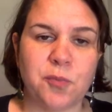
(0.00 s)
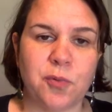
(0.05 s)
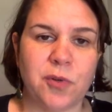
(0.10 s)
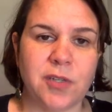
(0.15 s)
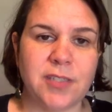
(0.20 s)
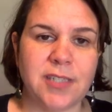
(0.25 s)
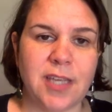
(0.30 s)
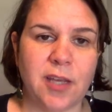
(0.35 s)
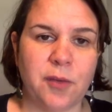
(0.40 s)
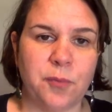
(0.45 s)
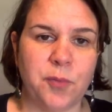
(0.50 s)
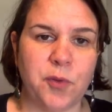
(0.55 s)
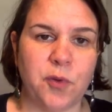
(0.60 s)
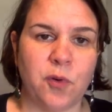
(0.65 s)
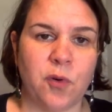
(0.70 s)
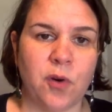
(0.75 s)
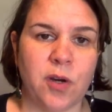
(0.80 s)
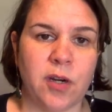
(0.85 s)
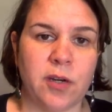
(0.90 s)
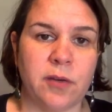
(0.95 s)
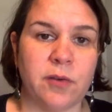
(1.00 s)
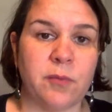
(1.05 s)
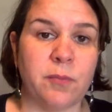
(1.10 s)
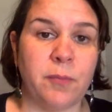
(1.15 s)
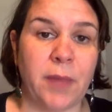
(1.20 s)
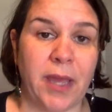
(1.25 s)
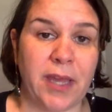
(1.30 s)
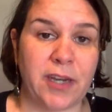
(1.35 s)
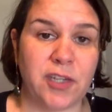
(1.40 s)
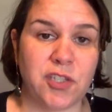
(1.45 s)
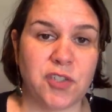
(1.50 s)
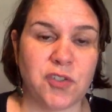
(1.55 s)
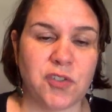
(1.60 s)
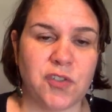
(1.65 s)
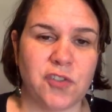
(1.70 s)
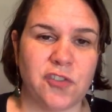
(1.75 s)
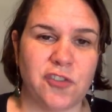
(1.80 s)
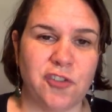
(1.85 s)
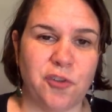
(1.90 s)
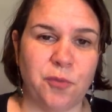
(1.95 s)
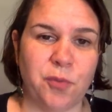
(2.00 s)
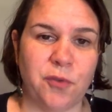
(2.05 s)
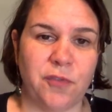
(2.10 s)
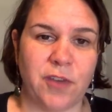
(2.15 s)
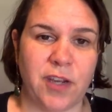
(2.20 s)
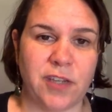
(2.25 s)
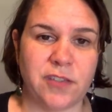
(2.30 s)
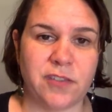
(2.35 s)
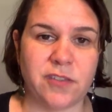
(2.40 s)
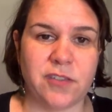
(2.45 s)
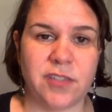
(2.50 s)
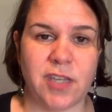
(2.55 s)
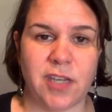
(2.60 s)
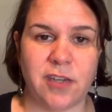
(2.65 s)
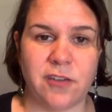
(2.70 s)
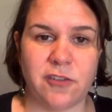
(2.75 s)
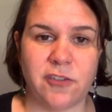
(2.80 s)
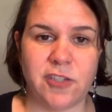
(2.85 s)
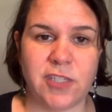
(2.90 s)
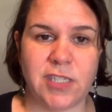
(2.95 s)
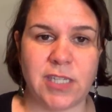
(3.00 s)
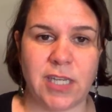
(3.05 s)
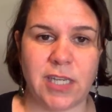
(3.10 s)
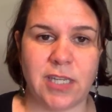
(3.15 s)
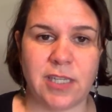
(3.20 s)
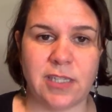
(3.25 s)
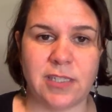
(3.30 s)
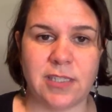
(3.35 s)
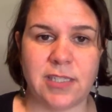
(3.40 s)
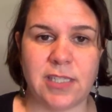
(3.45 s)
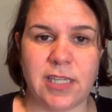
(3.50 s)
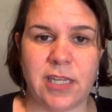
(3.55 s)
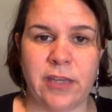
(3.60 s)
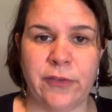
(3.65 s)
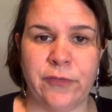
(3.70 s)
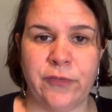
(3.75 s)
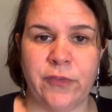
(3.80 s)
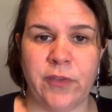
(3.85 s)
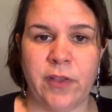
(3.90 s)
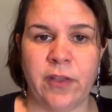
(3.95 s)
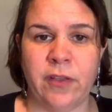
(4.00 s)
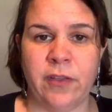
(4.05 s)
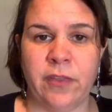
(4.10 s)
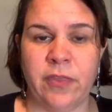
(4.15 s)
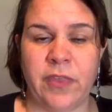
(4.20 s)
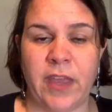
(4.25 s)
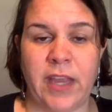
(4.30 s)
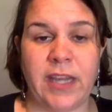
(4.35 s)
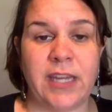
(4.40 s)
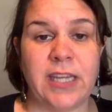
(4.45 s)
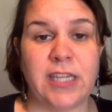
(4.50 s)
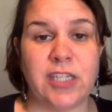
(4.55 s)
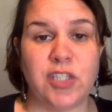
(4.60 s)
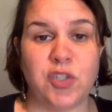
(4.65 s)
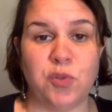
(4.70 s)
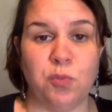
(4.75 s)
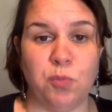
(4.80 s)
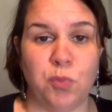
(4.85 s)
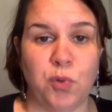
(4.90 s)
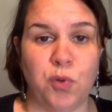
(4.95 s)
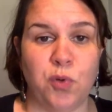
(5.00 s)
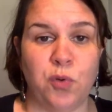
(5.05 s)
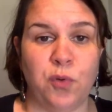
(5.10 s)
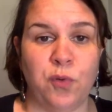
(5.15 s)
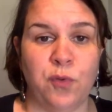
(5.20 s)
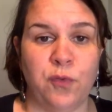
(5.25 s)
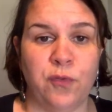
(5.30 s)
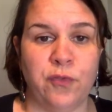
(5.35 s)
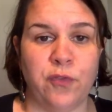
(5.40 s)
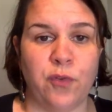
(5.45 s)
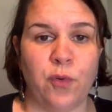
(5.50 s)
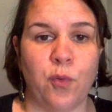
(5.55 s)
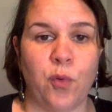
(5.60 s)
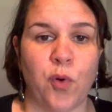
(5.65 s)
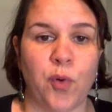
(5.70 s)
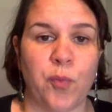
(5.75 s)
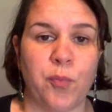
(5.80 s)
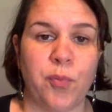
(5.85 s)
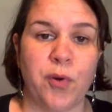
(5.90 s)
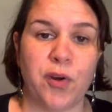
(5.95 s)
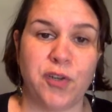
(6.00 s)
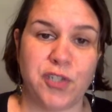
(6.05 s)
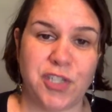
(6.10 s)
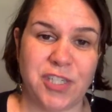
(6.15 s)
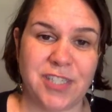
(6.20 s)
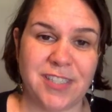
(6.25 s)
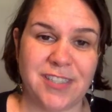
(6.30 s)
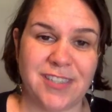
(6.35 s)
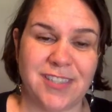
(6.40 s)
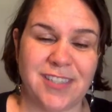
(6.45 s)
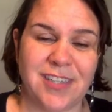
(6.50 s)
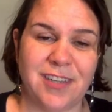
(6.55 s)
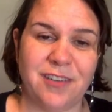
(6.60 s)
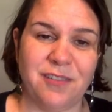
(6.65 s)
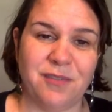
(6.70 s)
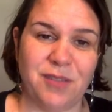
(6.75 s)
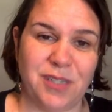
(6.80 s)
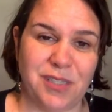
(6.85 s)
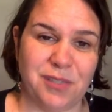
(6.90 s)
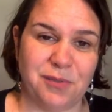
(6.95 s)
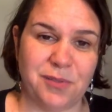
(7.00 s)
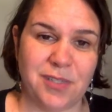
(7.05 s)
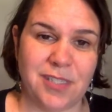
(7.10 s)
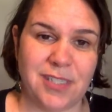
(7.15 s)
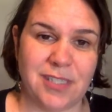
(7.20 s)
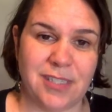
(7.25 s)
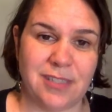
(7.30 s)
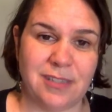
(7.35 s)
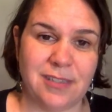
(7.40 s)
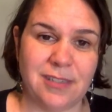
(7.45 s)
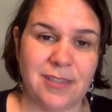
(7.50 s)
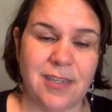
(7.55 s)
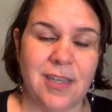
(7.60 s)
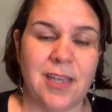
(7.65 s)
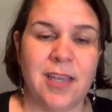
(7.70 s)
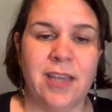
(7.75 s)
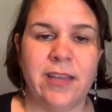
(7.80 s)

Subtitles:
reports help your managers or supervisors understand if they need to move or purchase resources.